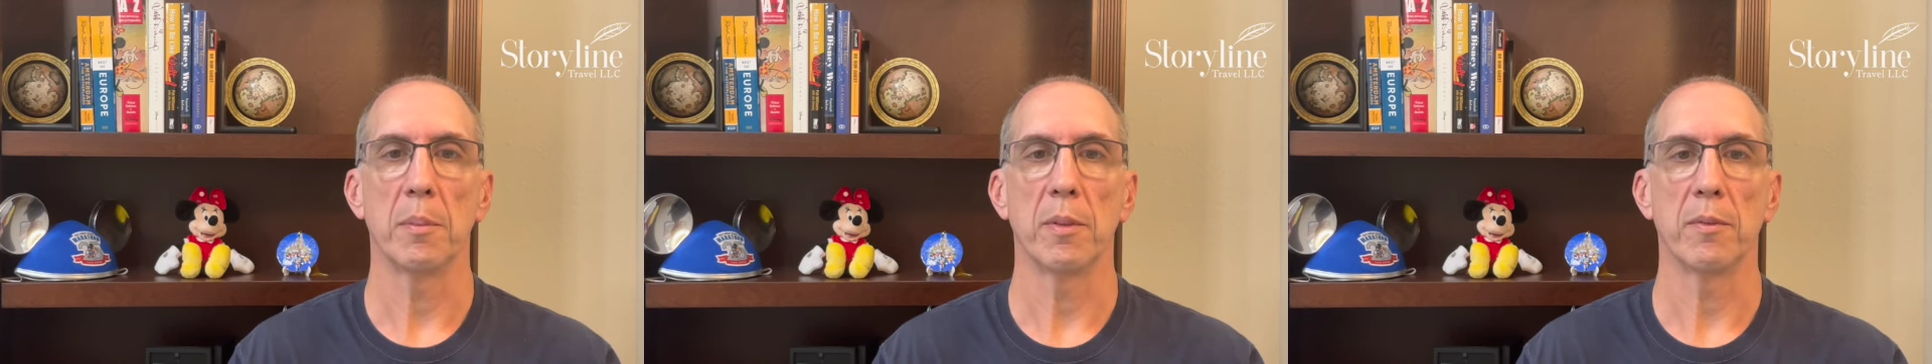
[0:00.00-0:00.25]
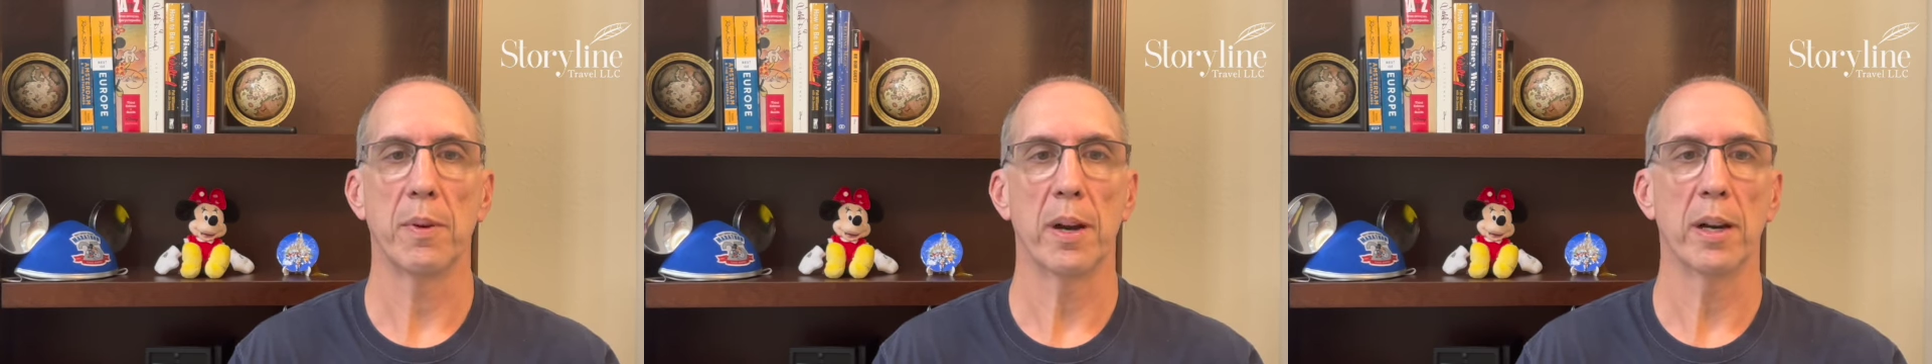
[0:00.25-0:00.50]

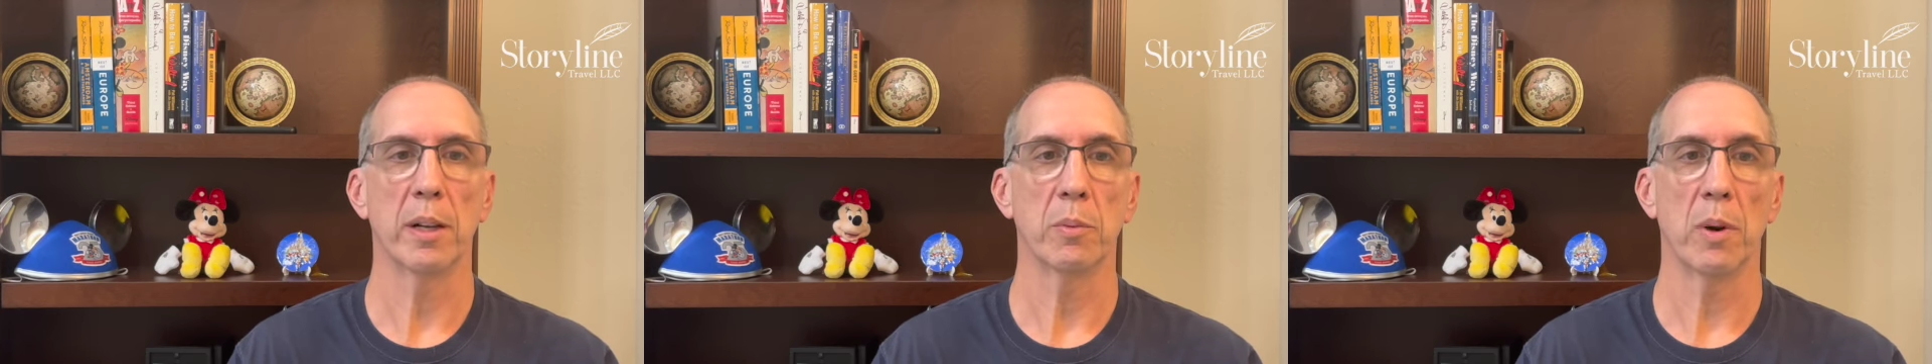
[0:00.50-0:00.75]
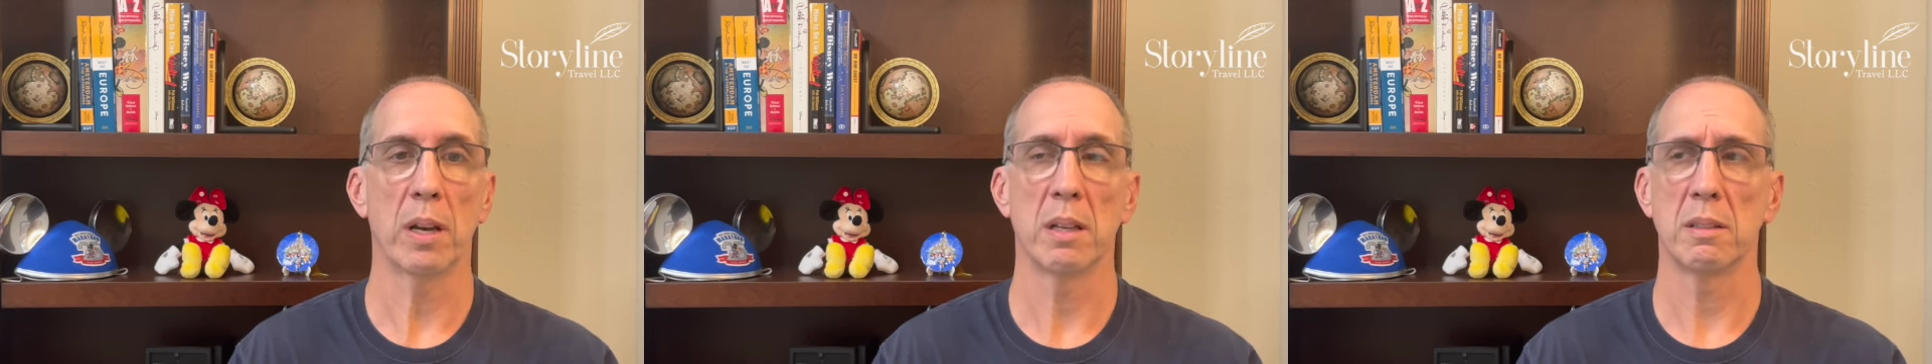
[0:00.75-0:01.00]
Ferry
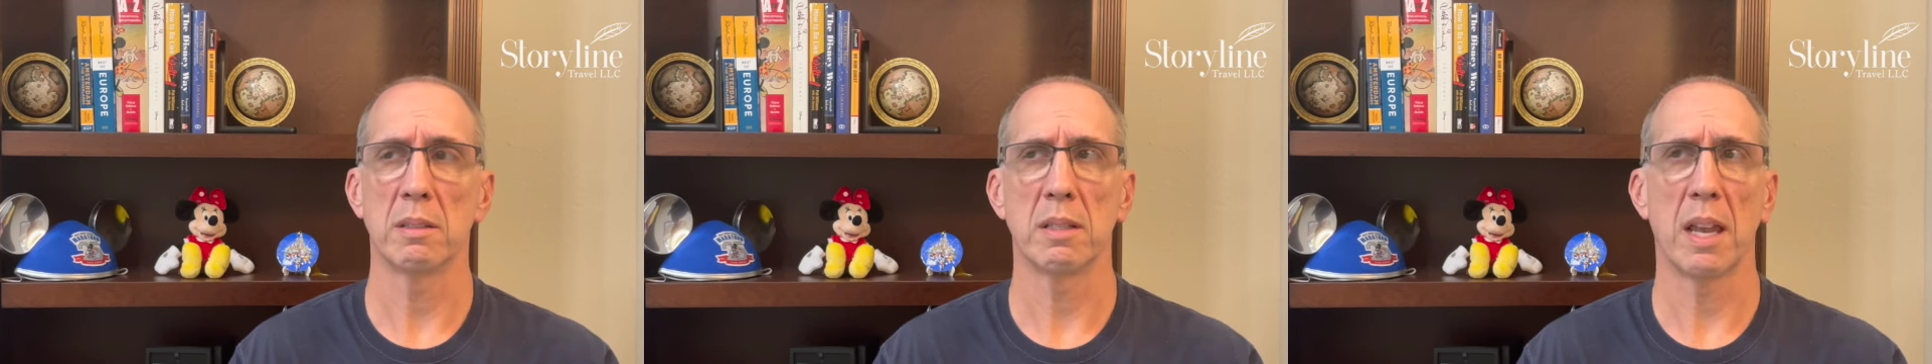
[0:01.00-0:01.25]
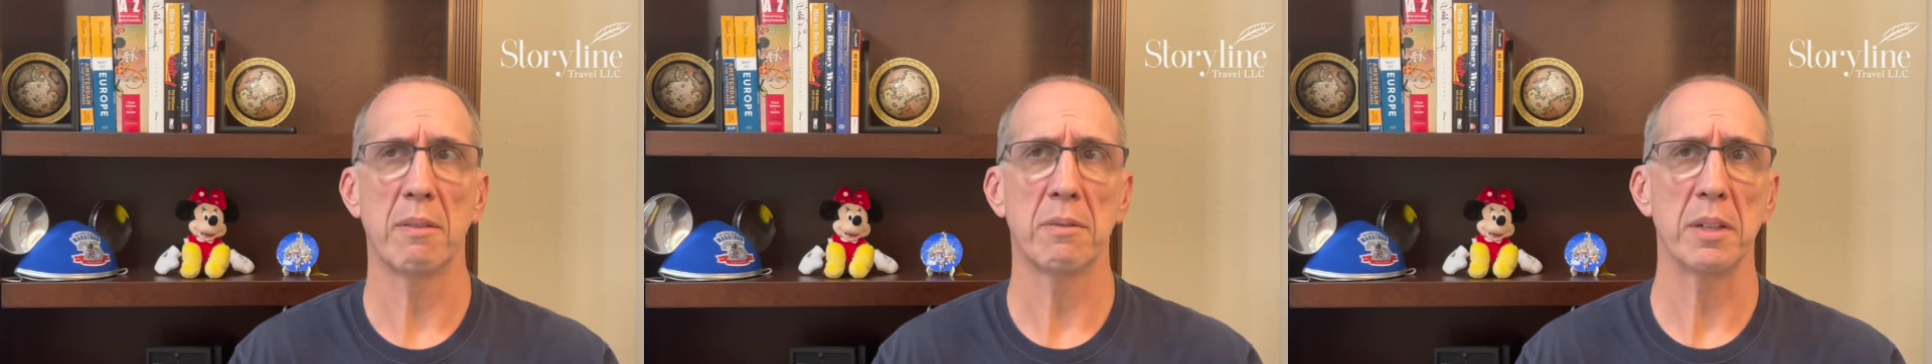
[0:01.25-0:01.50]
runs
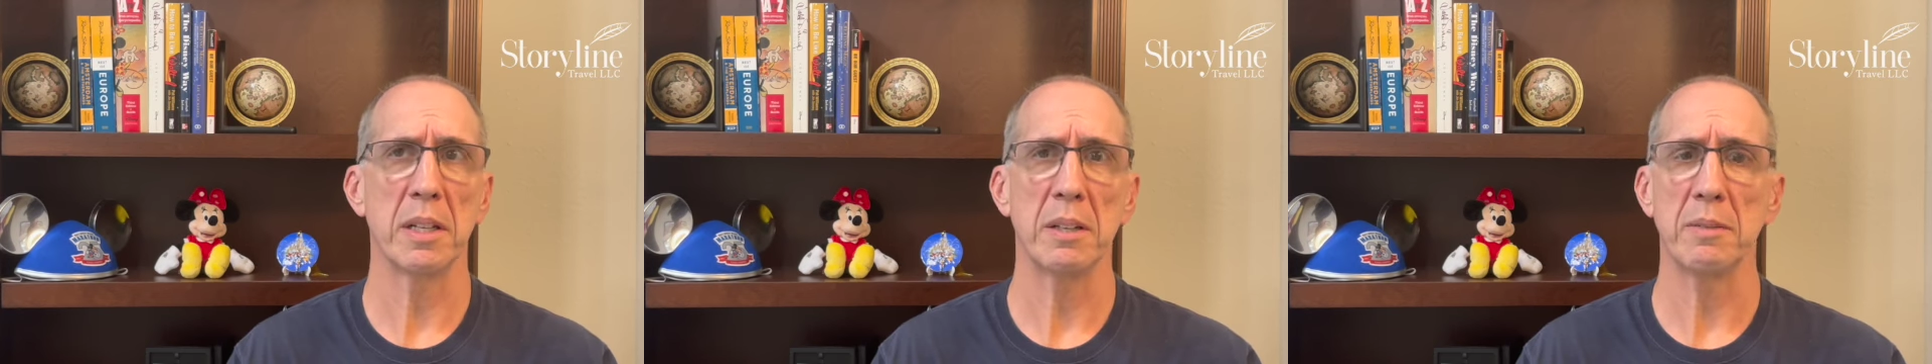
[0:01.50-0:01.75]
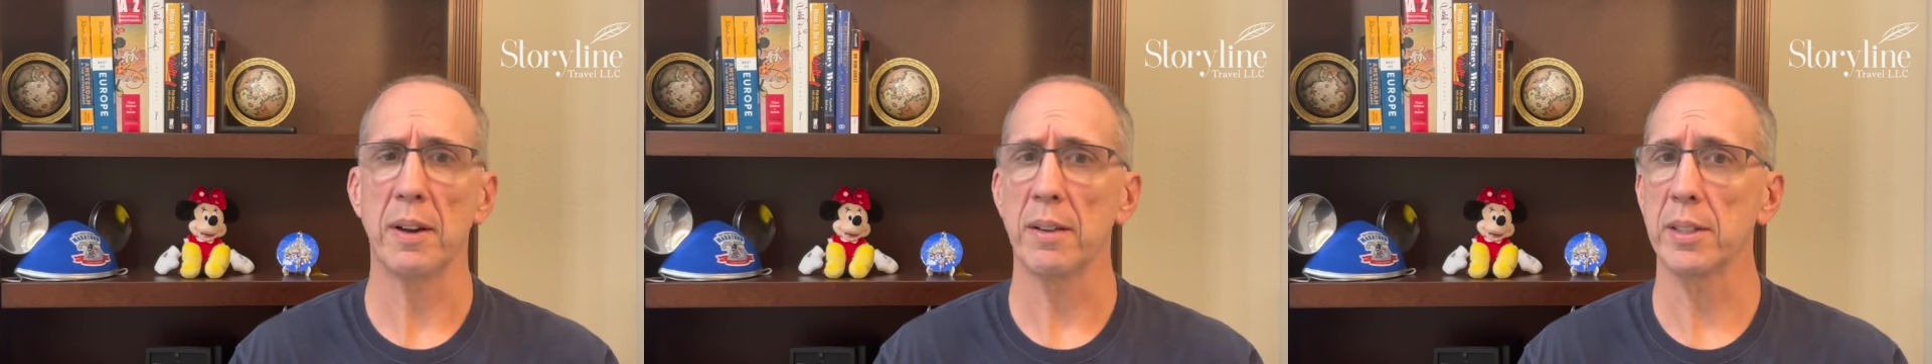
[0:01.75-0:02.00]
every
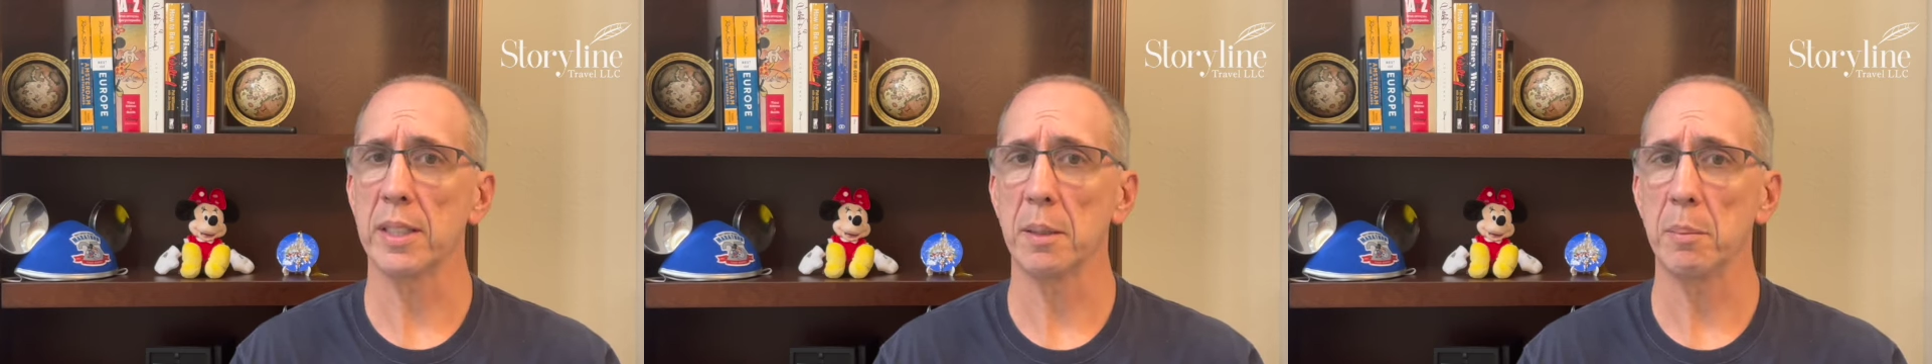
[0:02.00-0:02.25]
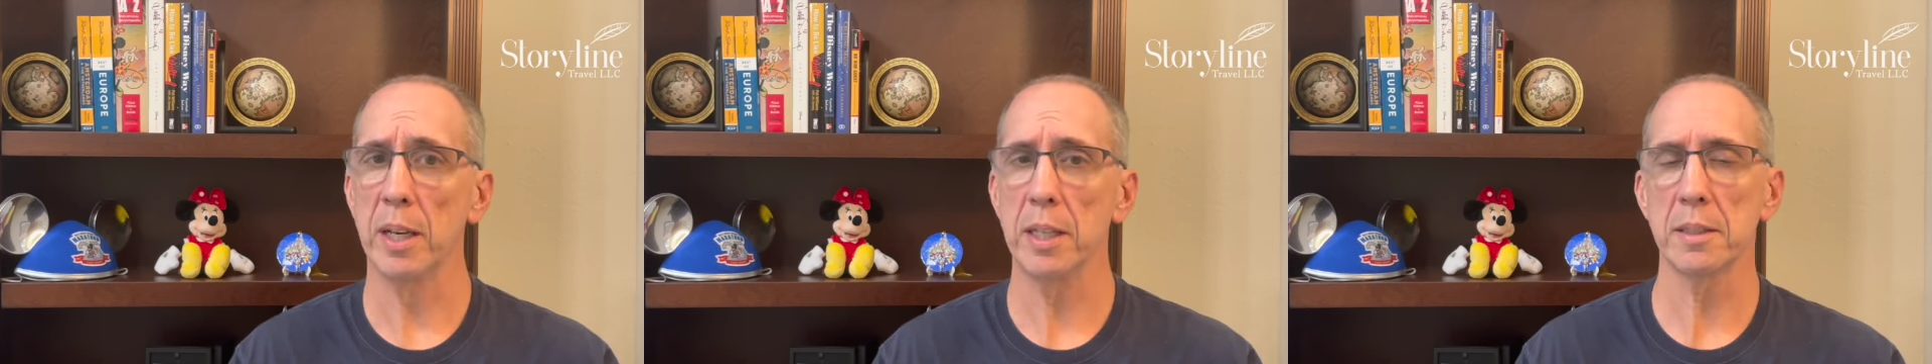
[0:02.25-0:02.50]
5 to 10
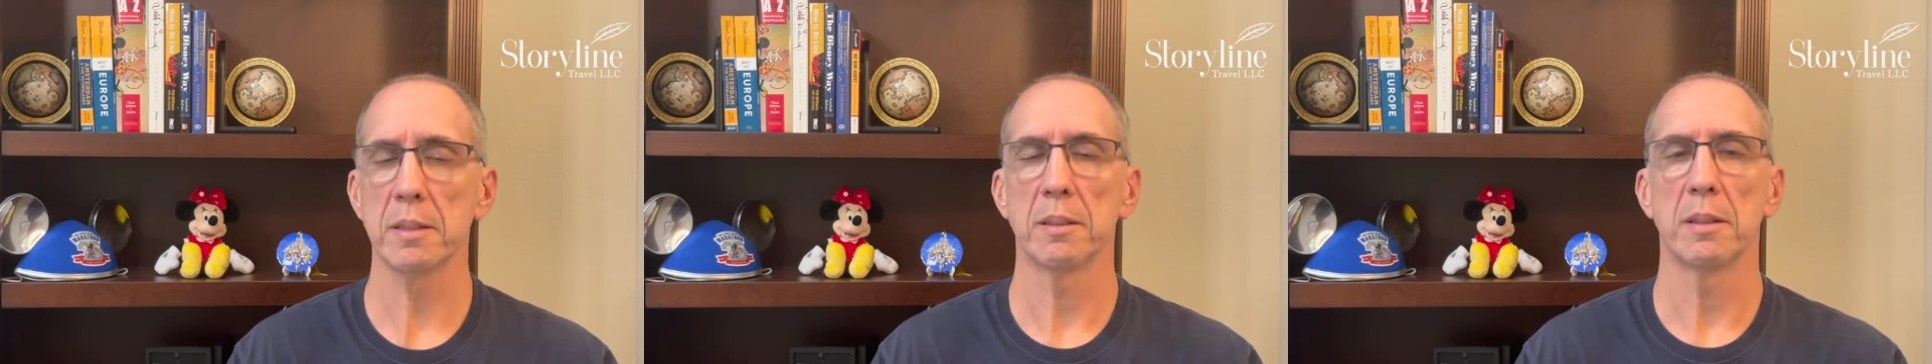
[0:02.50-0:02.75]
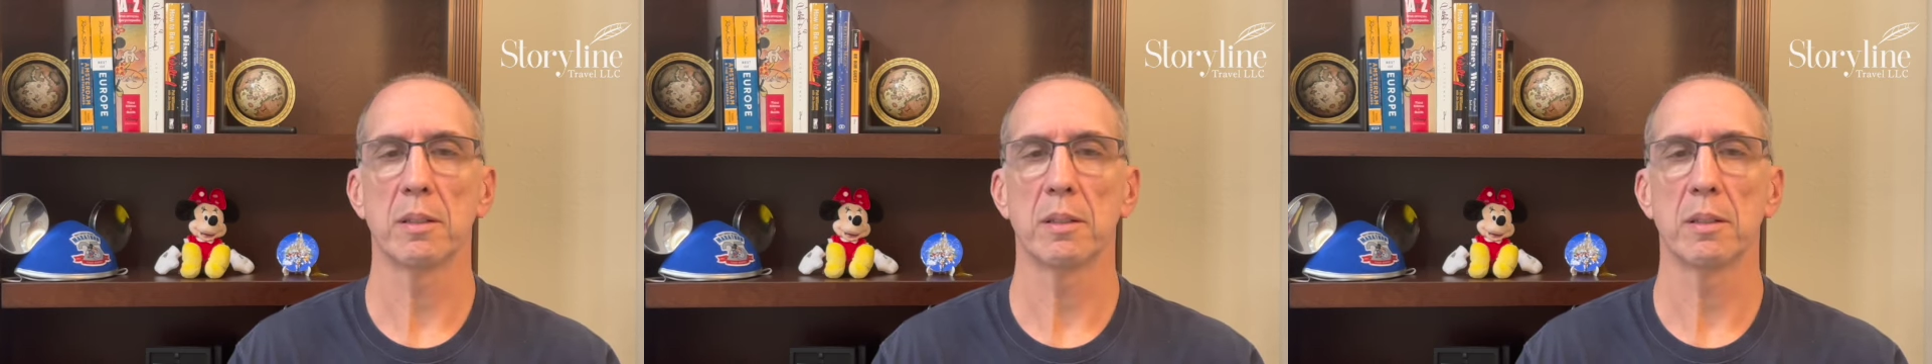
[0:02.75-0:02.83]
minutes,